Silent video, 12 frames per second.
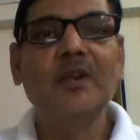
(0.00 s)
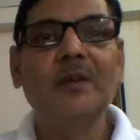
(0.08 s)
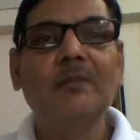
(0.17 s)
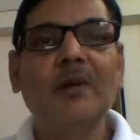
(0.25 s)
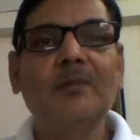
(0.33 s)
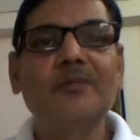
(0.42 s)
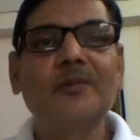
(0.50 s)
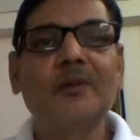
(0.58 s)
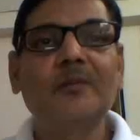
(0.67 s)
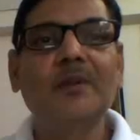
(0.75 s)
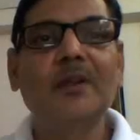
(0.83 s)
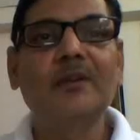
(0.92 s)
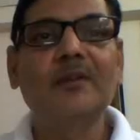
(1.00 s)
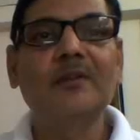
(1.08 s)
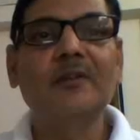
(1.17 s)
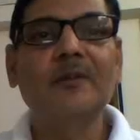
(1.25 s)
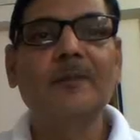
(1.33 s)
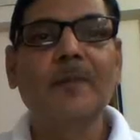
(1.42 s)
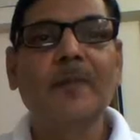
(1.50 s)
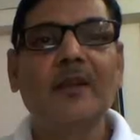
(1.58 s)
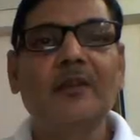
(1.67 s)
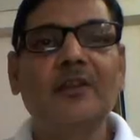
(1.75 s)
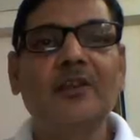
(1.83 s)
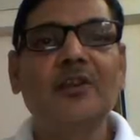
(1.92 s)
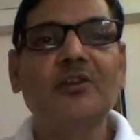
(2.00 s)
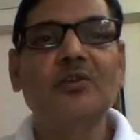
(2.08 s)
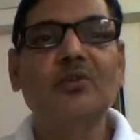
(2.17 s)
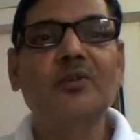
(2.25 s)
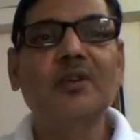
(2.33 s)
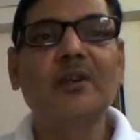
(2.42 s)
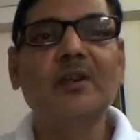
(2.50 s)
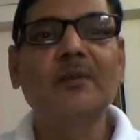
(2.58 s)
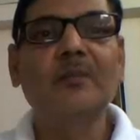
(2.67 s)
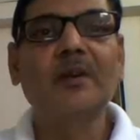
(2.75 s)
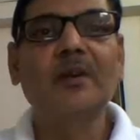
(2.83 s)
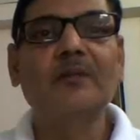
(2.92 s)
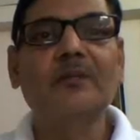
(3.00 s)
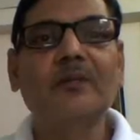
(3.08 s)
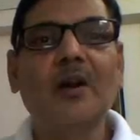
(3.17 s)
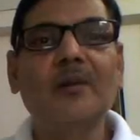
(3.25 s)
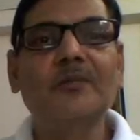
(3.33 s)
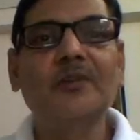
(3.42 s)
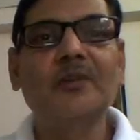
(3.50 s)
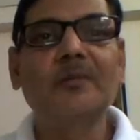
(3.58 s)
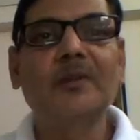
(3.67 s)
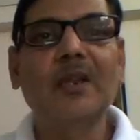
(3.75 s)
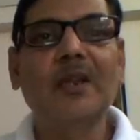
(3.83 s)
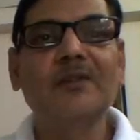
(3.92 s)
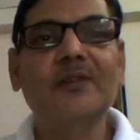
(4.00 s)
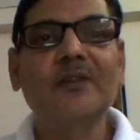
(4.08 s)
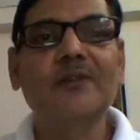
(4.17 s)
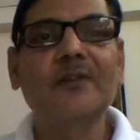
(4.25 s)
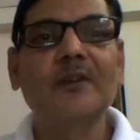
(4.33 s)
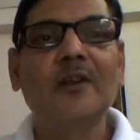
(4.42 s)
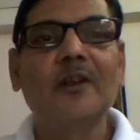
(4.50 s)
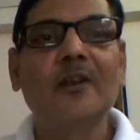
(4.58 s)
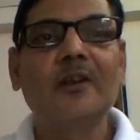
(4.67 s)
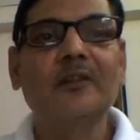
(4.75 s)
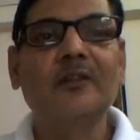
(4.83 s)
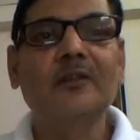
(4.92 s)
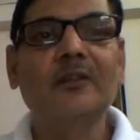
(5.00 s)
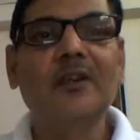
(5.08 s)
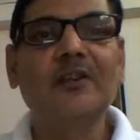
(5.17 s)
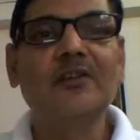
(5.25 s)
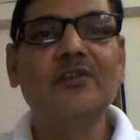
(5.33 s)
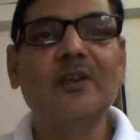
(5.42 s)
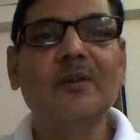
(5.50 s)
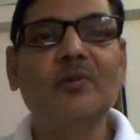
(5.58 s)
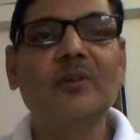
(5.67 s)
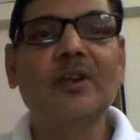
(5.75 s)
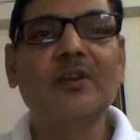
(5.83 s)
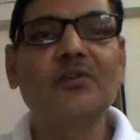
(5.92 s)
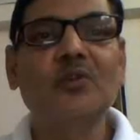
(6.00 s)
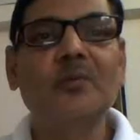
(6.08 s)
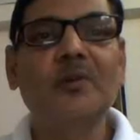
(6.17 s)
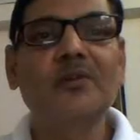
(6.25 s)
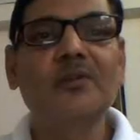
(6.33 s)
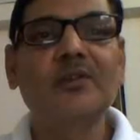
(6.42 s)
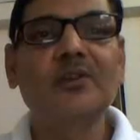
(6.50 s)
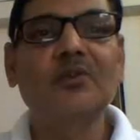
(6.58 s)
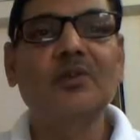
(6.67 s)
have observed that the total number of observed cases, that is double crossovers, you